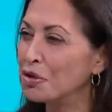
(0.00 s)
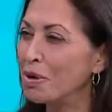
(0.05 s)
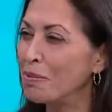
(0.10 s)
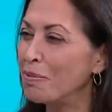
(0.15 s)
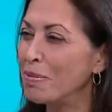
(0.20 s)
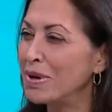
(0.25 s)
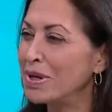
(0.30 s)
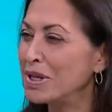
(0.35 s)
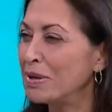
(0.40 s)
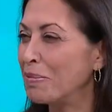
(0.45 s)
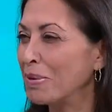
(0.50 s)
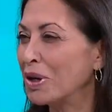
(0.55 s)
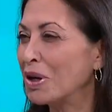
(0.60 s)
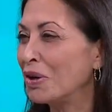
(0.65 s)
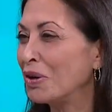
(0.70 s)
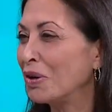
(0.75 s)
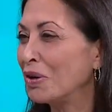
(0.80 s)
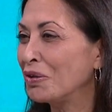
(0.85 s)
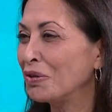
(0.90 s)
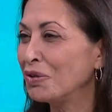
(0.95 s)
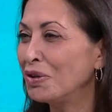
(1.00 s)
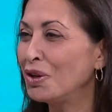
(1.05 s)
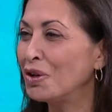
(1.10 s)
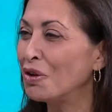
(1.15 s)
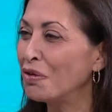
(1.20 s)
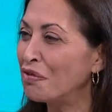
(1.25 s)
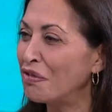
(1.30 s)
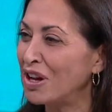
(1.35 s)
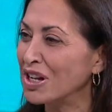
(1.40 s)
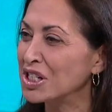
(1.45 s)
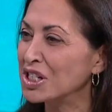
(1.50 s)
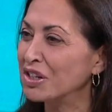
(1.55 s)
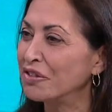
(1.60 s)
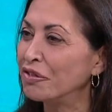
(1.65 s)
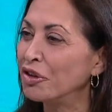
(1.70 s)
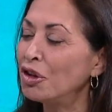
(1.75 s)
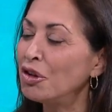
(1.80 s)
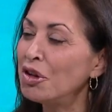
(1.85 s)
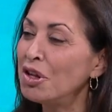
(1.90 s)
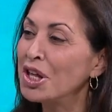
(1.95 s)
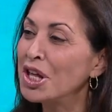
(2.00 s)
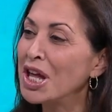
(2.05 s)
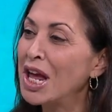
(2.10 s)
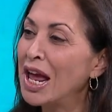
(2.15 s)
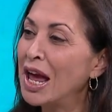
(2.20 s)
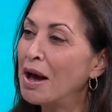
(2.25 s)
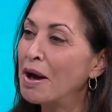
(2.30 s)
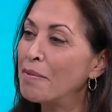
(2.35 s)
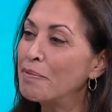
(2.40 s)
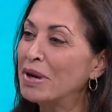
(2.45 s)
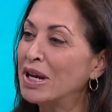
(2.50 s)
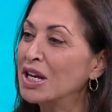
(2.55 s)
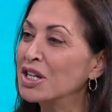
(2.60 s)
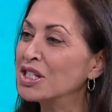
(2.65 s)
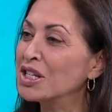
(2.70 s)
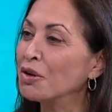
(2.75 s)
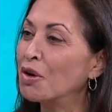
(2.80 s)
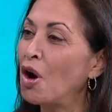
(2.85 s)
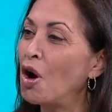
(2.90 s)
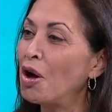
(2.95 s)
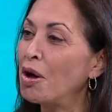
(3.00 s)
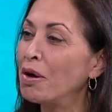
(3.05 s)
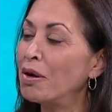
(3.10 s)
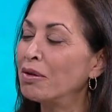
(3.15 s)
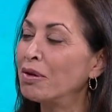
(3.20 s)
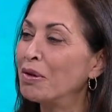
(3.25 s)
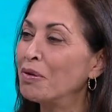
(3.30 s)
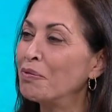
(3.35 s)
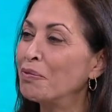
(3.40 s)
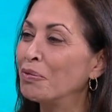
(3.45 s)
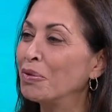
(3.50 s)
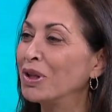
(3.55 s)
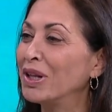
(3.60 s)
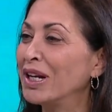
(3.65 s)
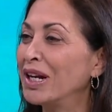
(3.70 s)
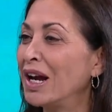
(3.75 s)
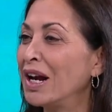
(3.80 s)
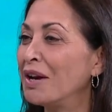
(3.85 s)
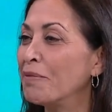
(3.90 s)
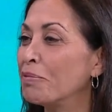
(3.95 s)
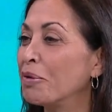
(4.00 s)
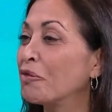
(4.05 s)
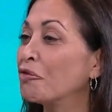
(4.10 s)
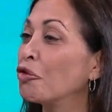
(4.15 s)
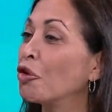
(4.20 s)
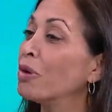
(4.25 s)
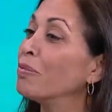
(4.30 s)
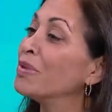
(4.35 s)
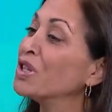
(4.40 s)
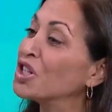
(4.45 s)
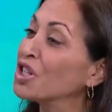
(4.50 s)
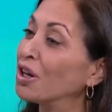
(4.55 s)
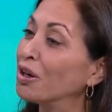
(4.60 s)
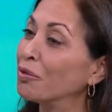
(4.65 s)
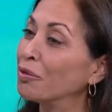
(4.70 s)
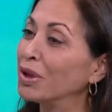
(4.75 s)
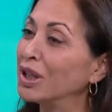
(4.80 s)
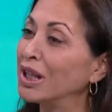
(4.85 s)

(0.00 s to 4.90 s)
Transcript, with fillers: typical, you know, festival mm -hmm. because they're all really kind of performance art